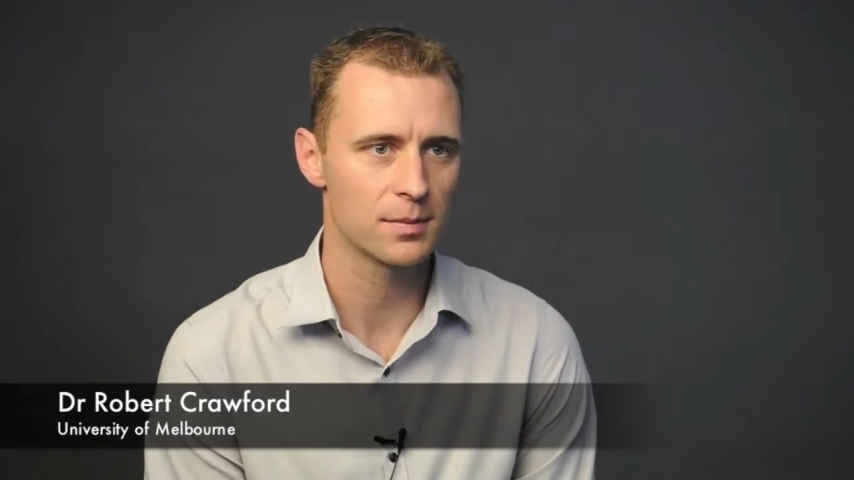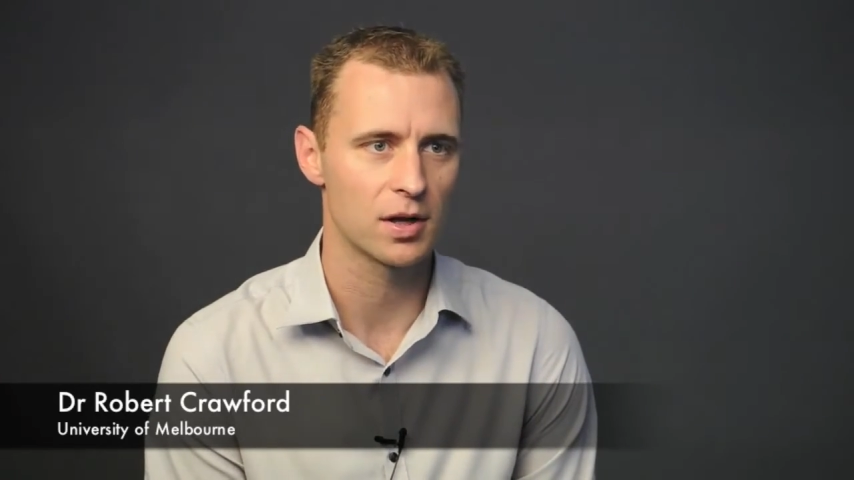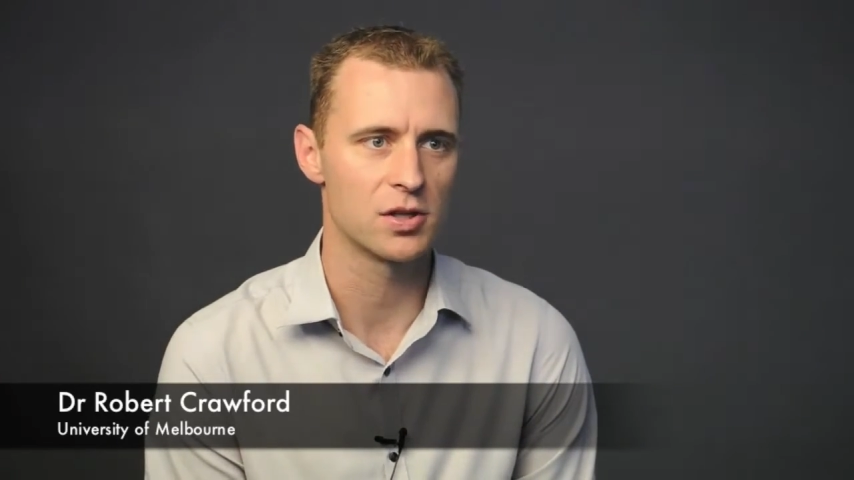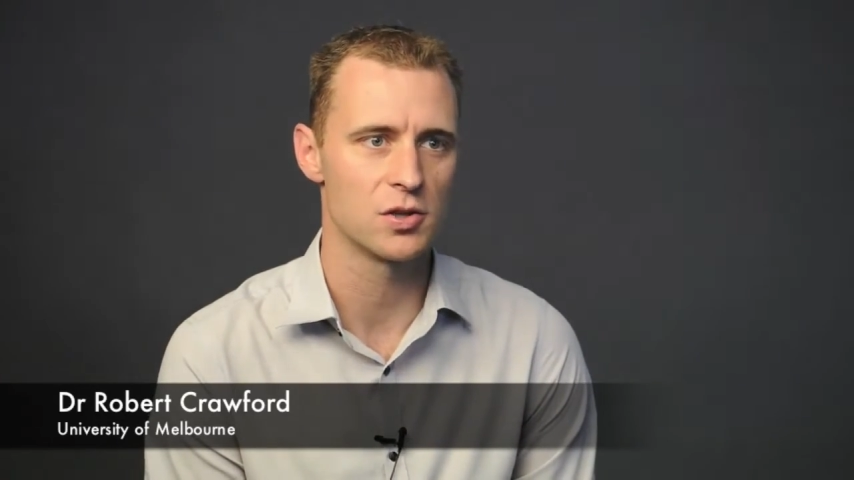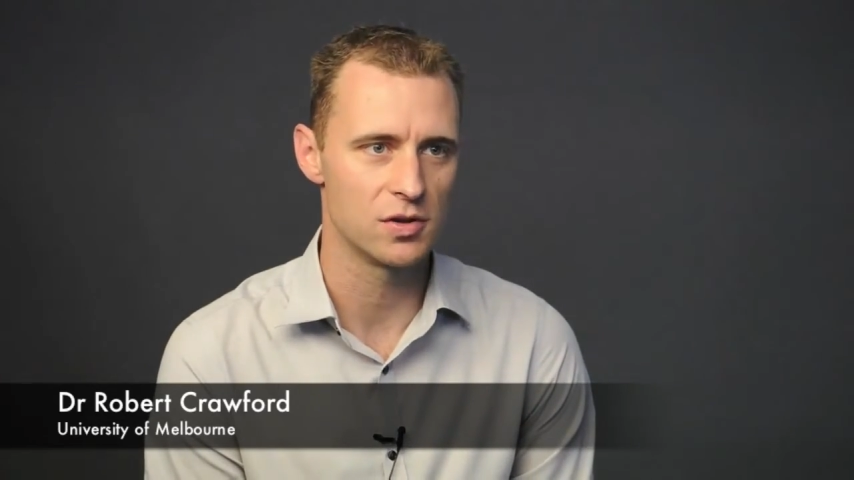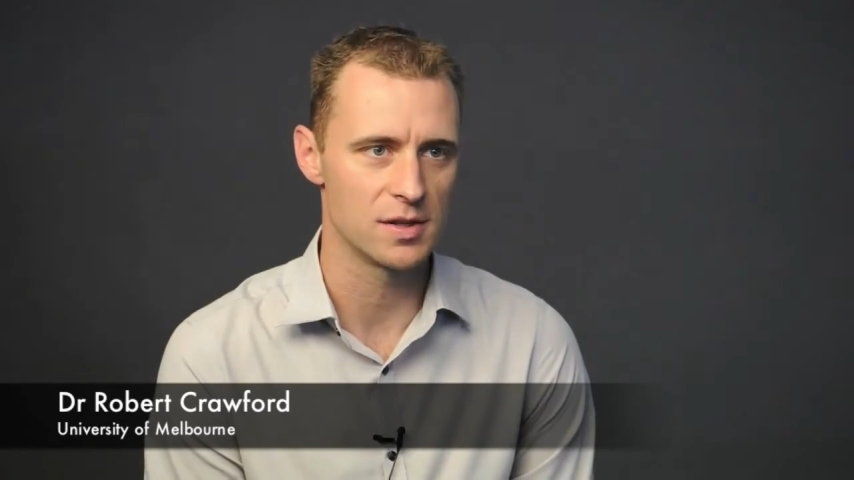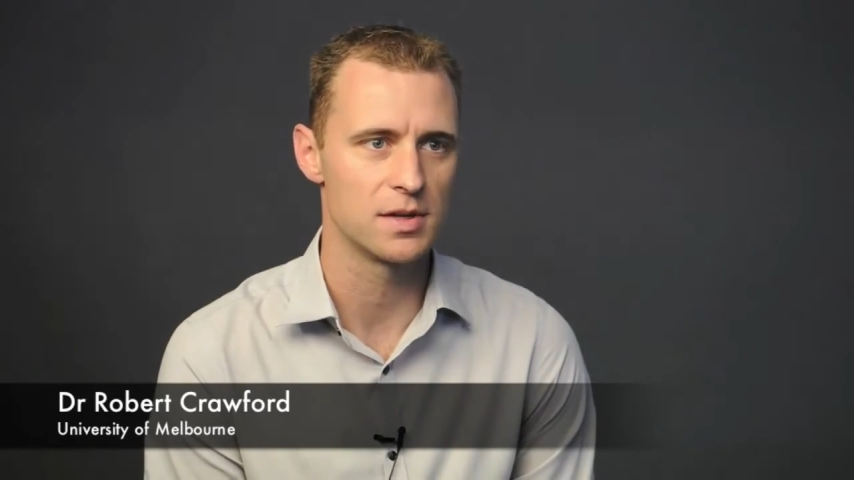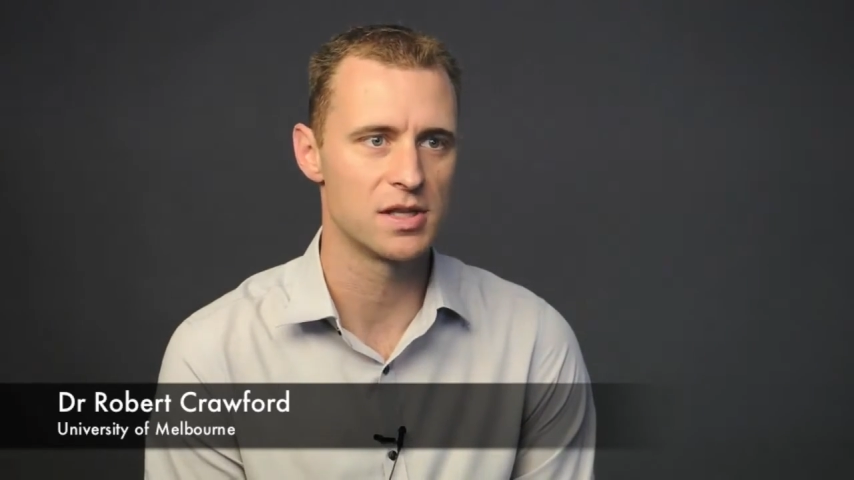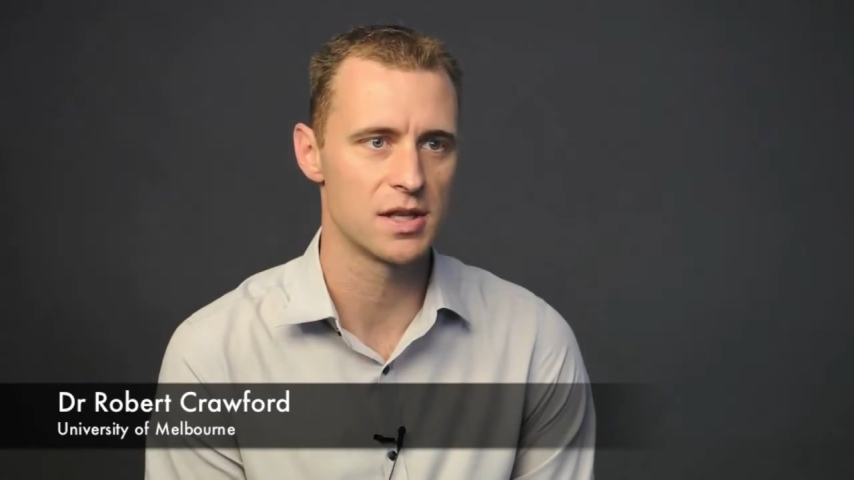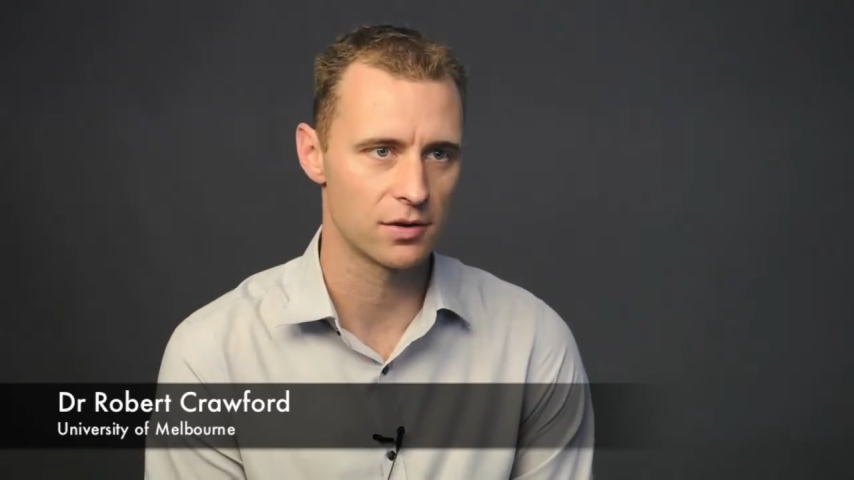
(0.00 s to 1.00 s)
by choosing
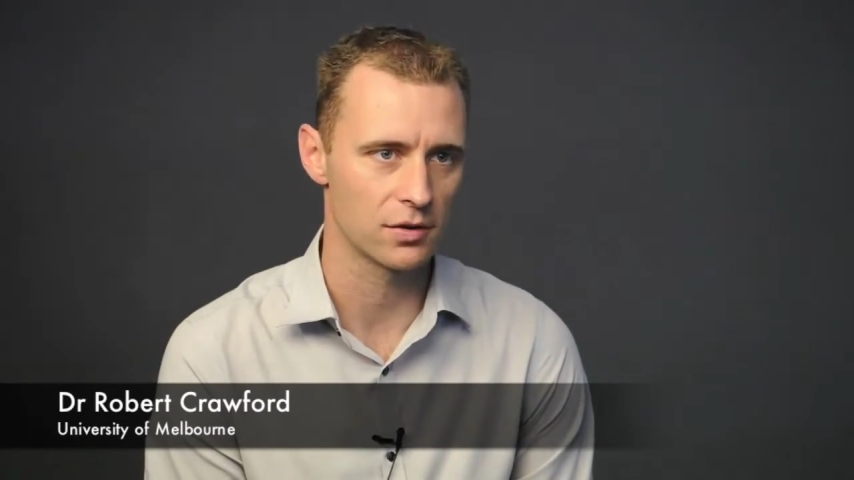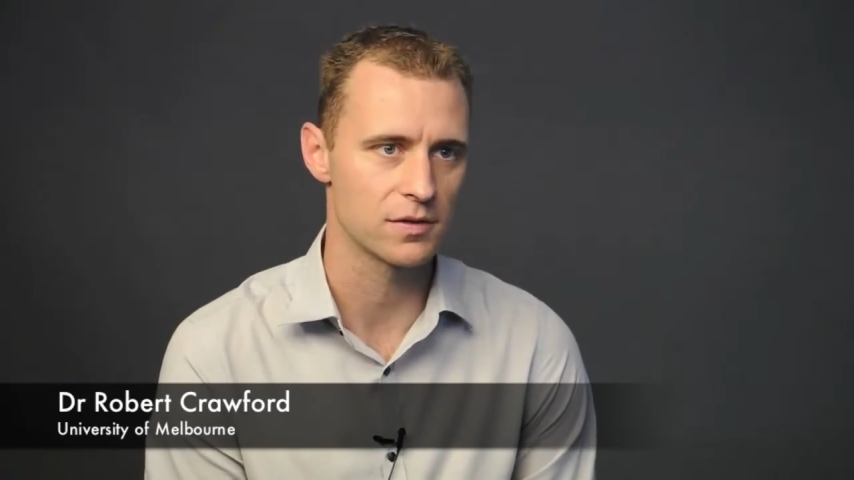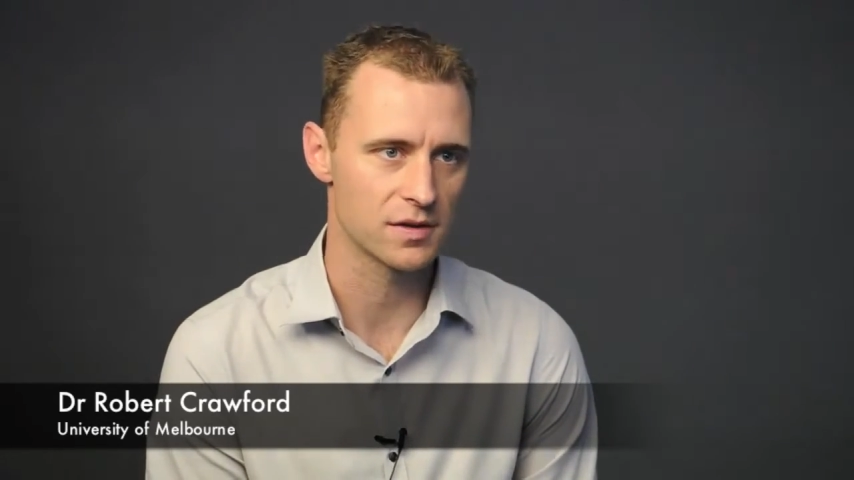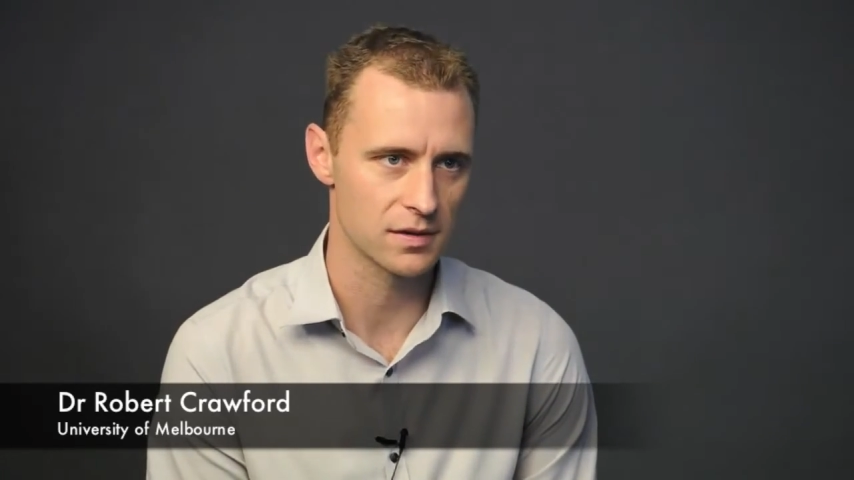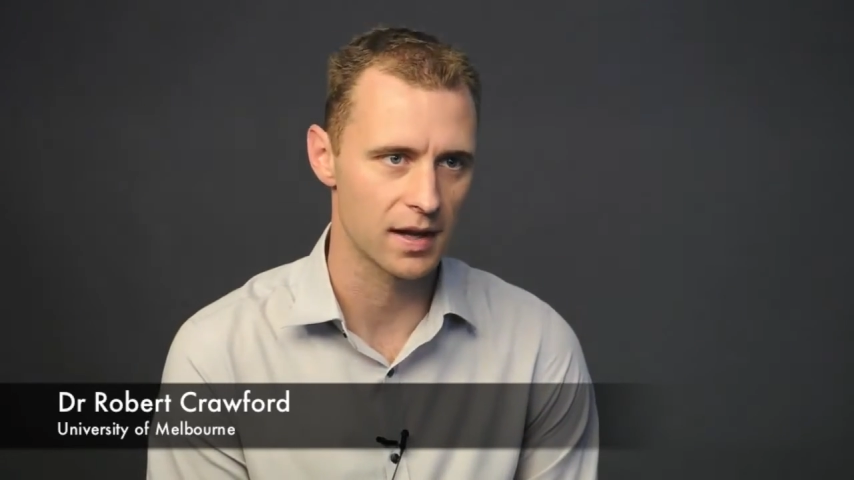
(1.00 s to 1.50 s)
materials